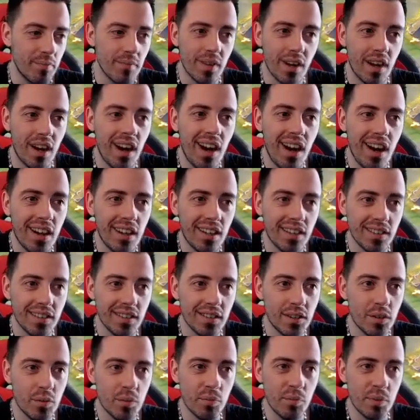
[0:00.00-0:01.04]

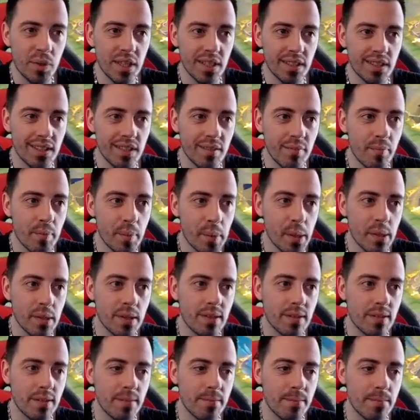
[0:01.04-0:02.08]
hard to beat in
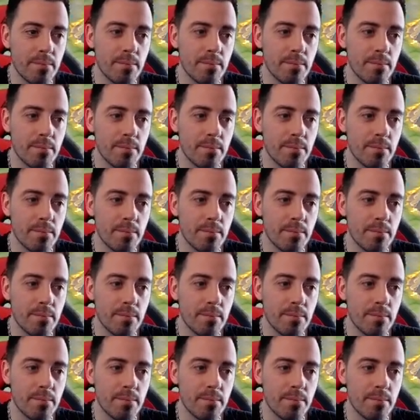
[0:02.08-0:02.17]
boss.